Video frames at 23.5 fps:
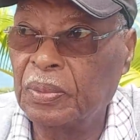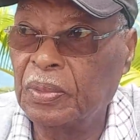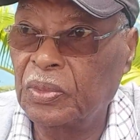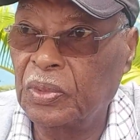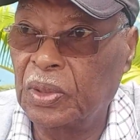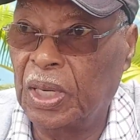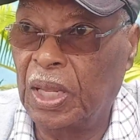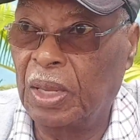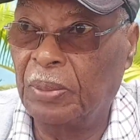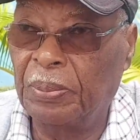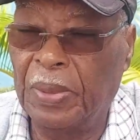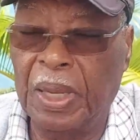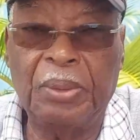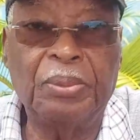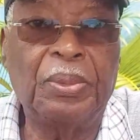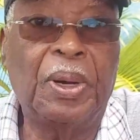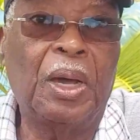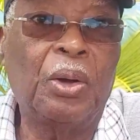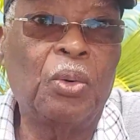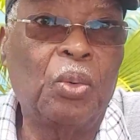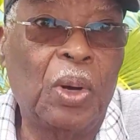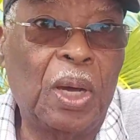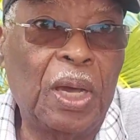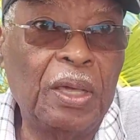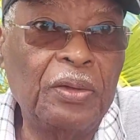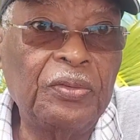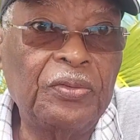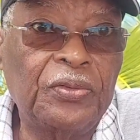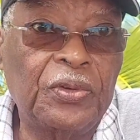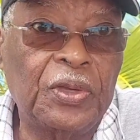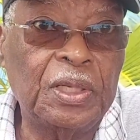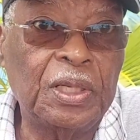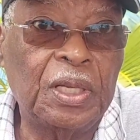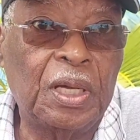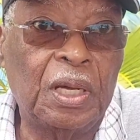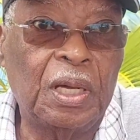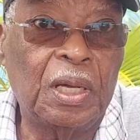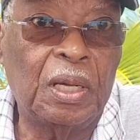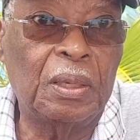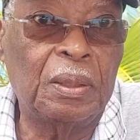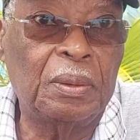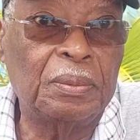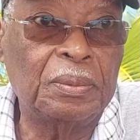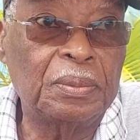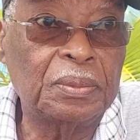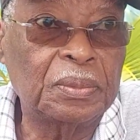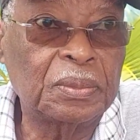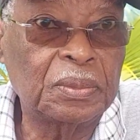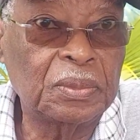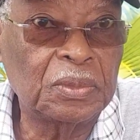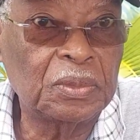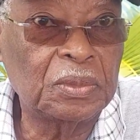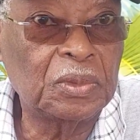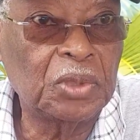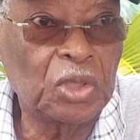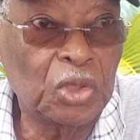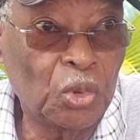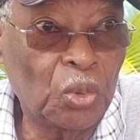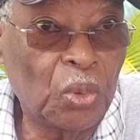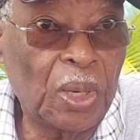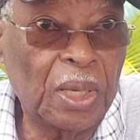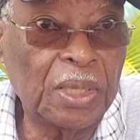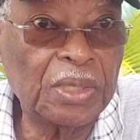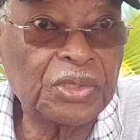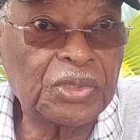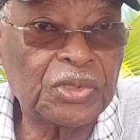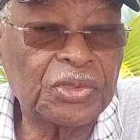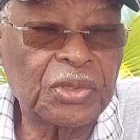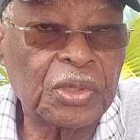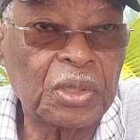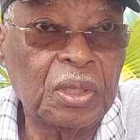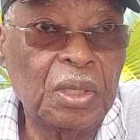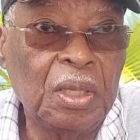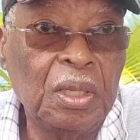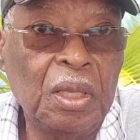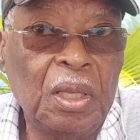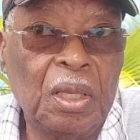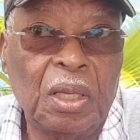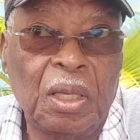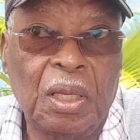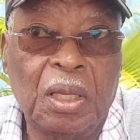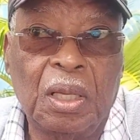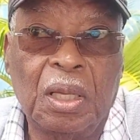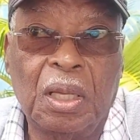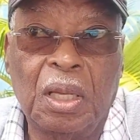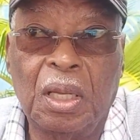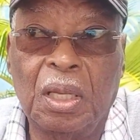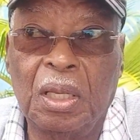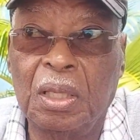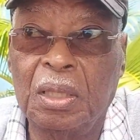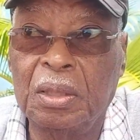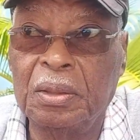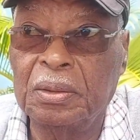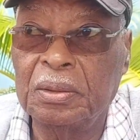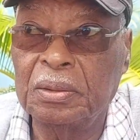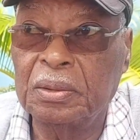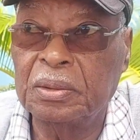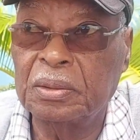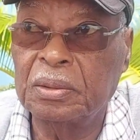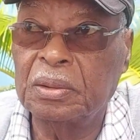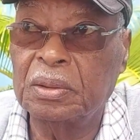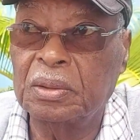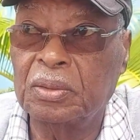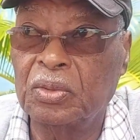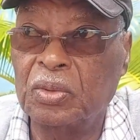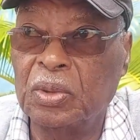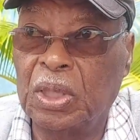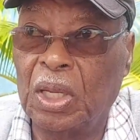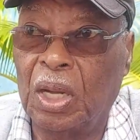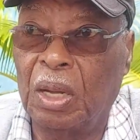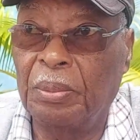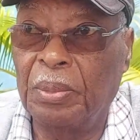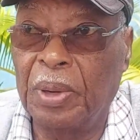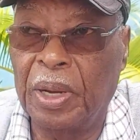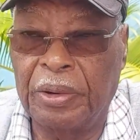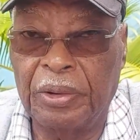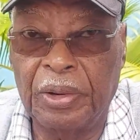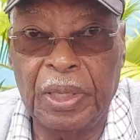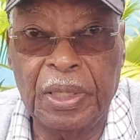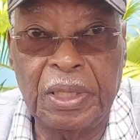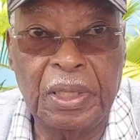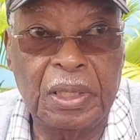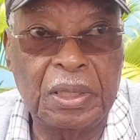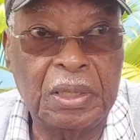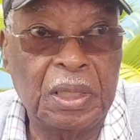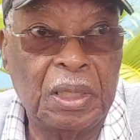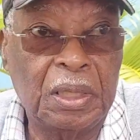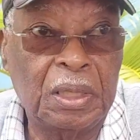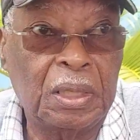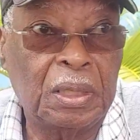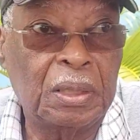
when I met my wife in US, and we got married in